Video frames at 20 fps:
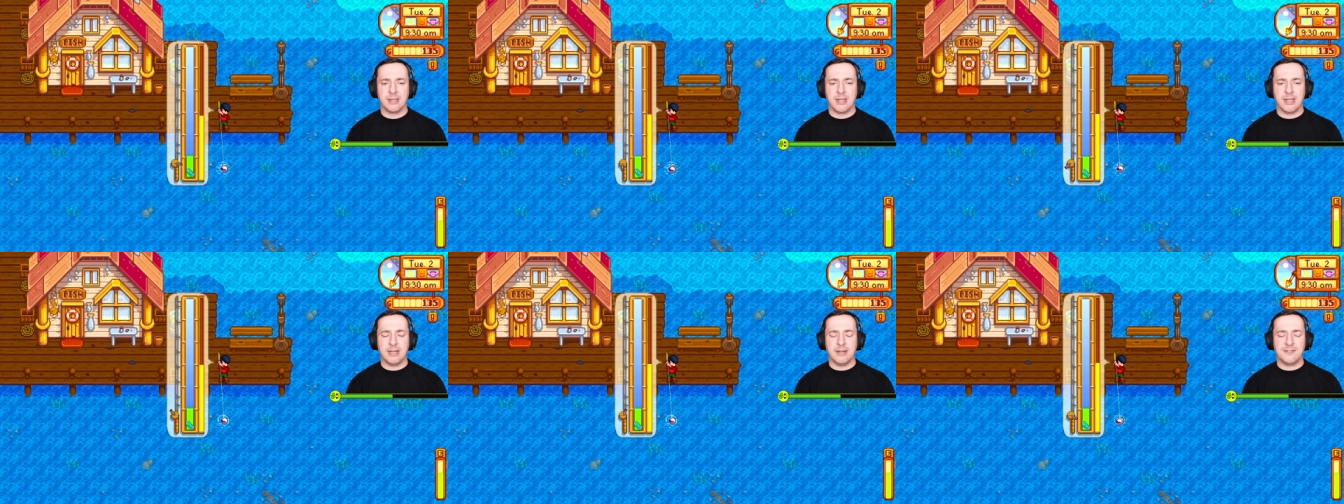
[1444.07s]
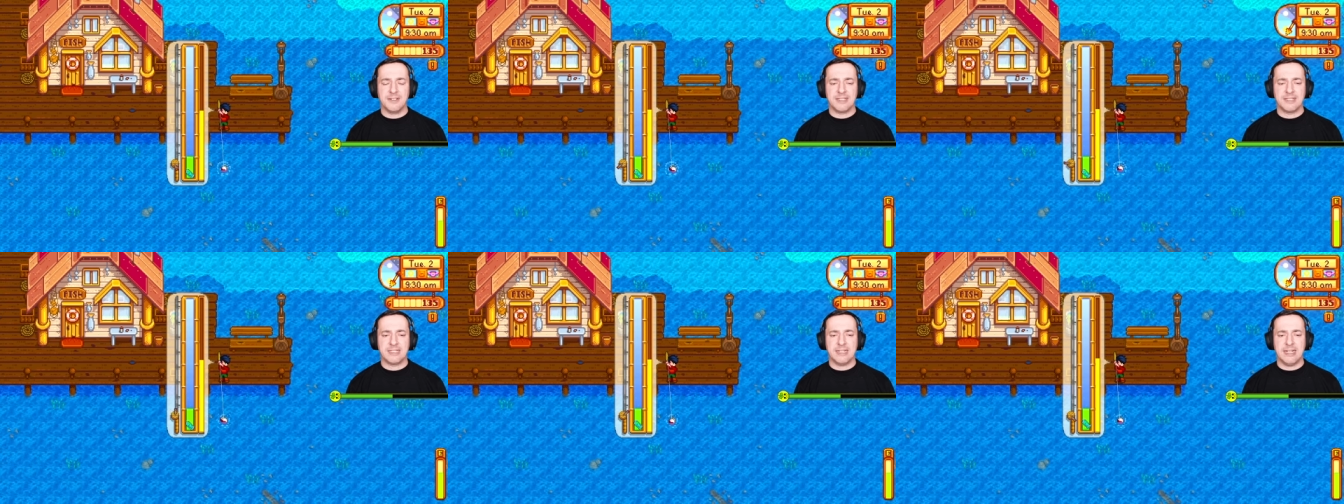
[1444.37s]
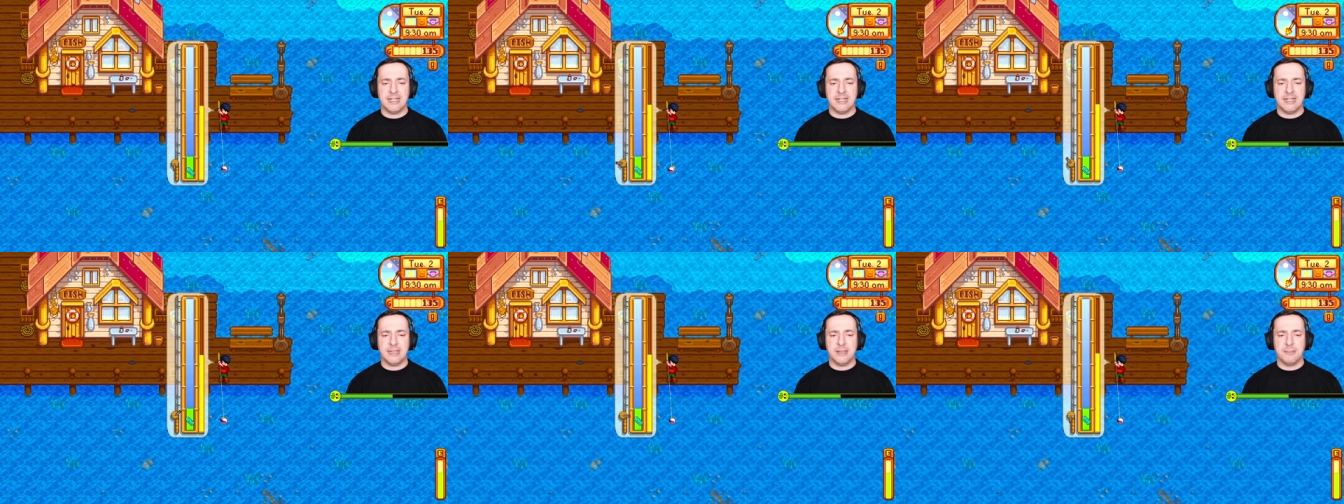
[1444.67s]
And if it's
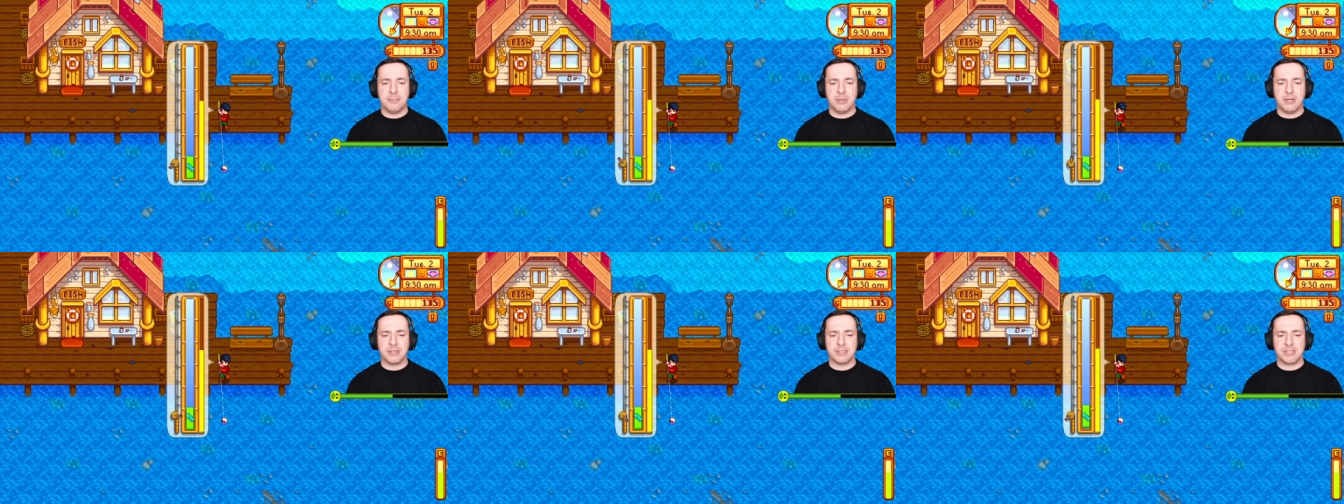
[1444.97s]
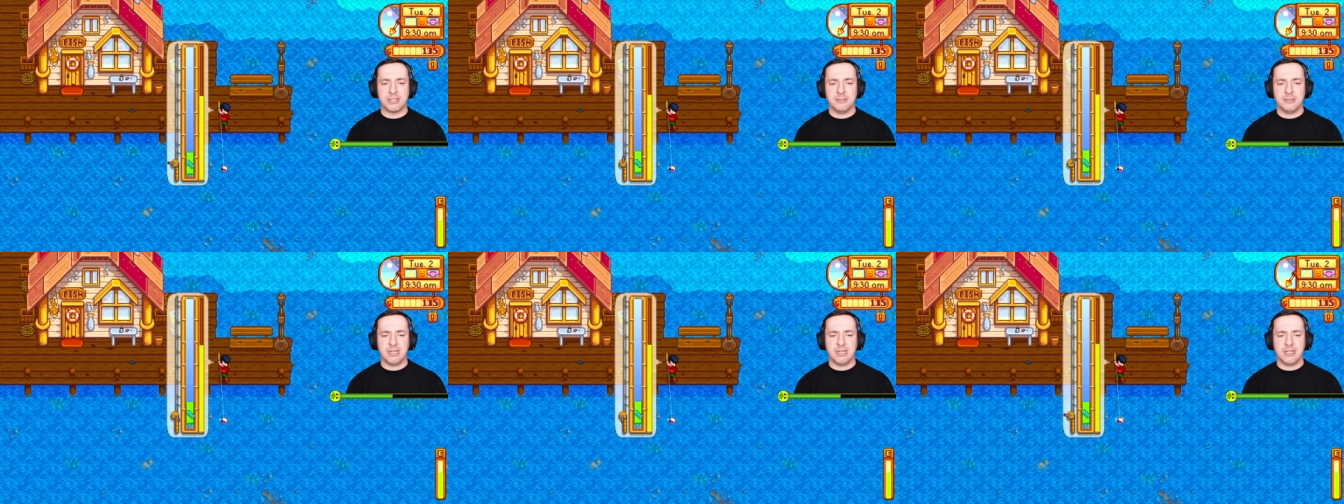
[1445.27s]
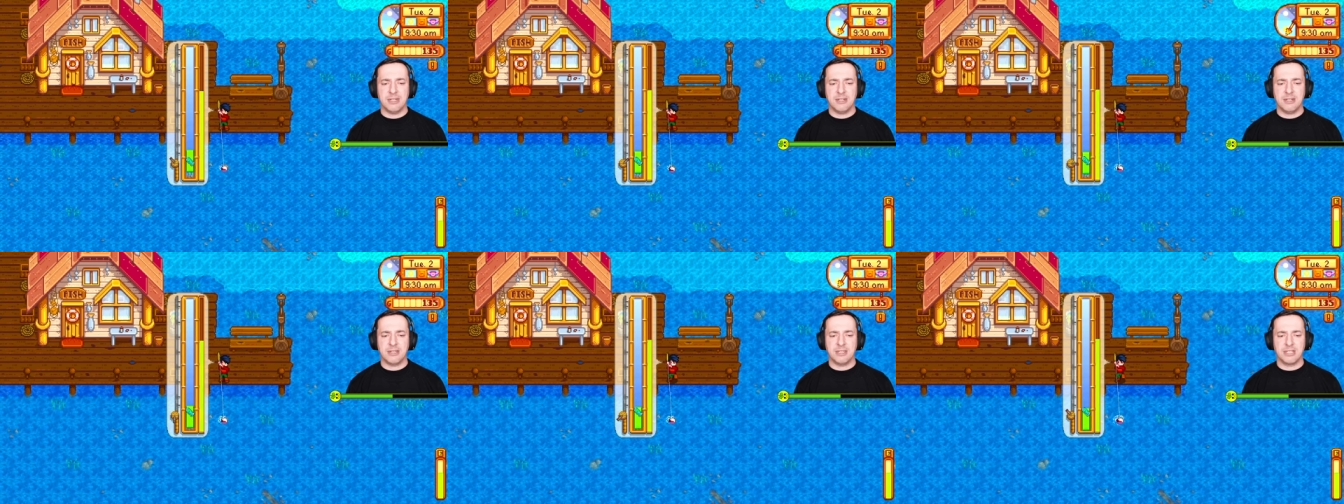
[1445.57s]
sitting at the bottom, then
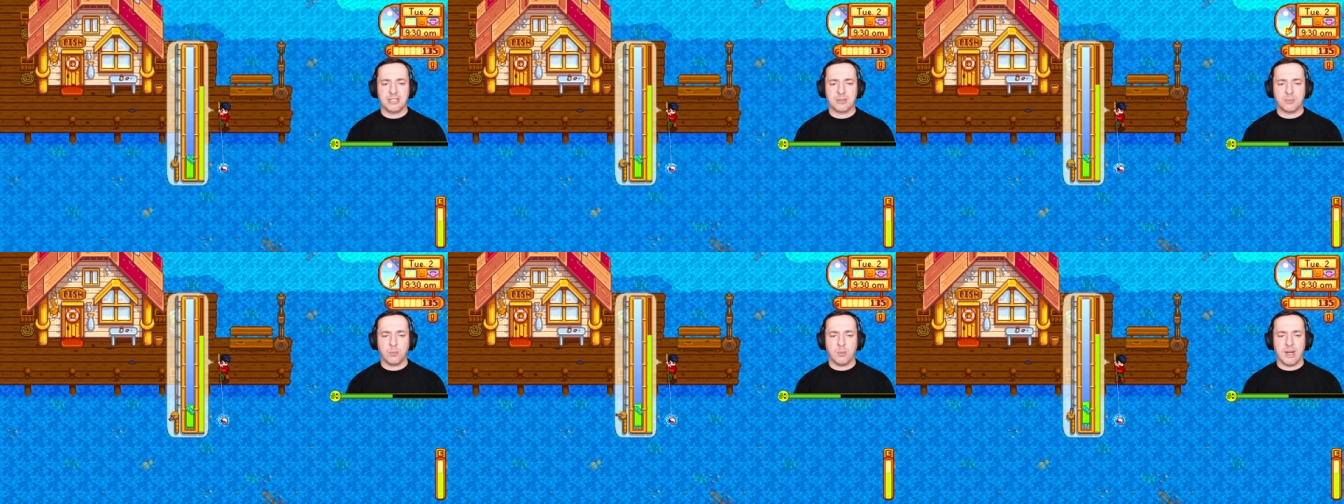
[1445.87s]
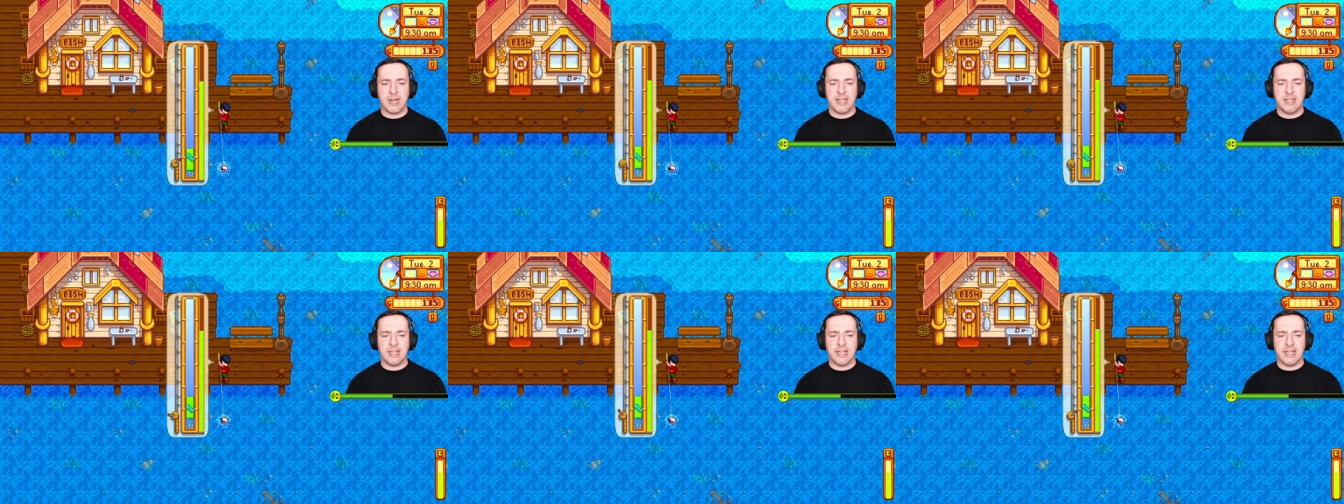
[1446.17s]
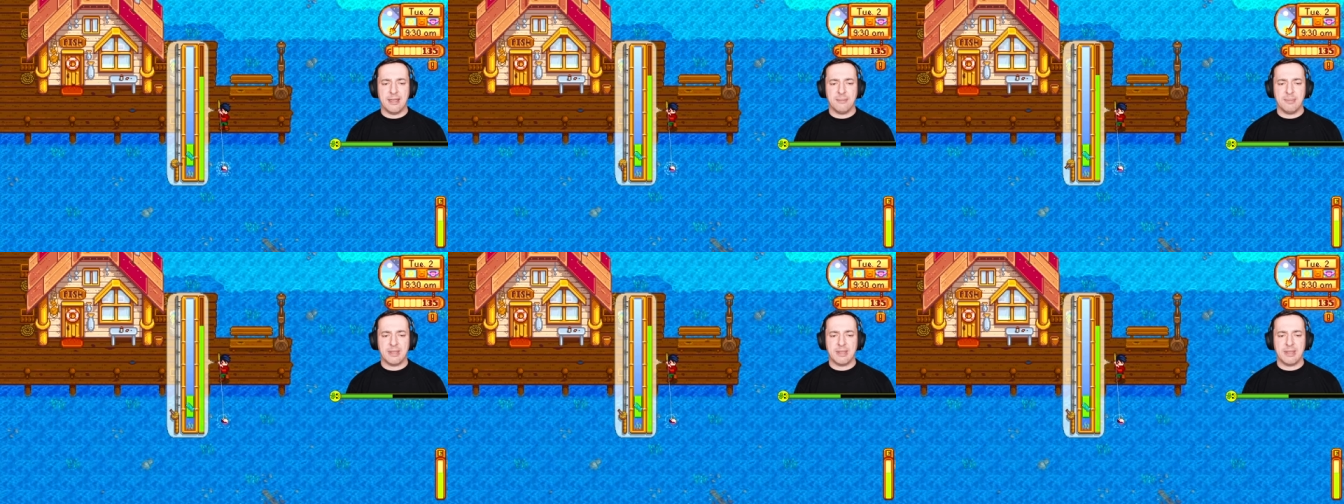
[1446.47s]
you can just wait there.